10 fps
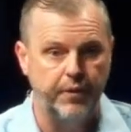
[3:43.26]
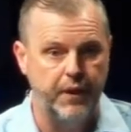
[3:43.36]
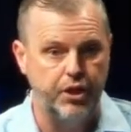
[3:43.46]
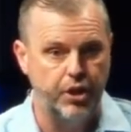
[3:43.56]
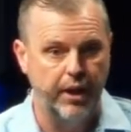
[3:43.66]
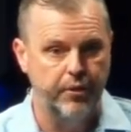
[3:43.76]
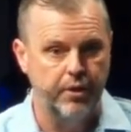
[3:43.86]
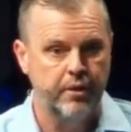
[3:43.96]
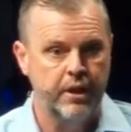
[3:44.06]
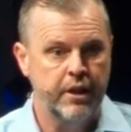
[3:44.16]
of each other,
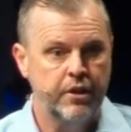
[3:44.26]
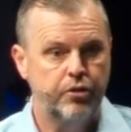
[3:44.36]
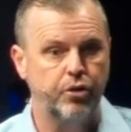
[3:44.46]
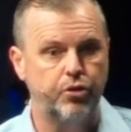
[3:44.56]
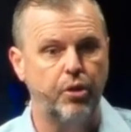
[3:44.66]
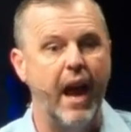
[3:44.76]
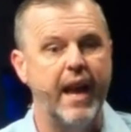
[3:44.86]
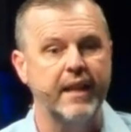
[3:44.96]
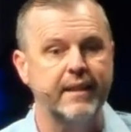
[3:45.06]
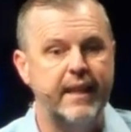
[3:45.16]
to try
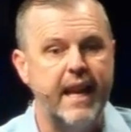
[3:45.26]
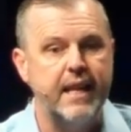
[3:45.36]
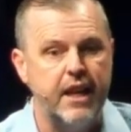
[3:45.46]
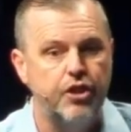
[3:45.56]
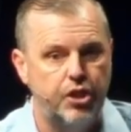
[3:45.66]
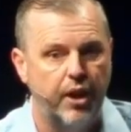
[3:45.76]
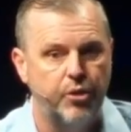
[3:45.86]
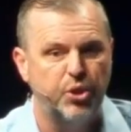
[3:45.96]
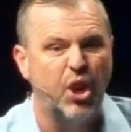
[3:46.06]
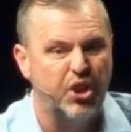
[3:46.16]
and take each
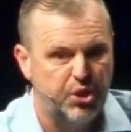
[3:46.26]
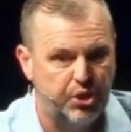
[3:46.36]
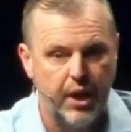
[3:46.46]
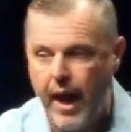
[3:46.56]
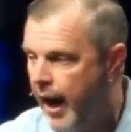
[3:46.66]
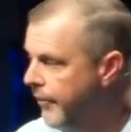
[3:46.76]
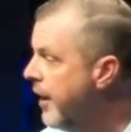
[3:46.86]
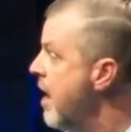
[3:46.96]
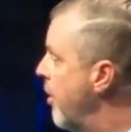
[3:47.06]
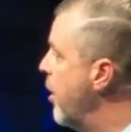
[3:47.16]
other's stuff,
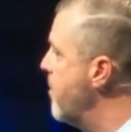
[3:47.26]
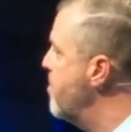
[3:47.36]
their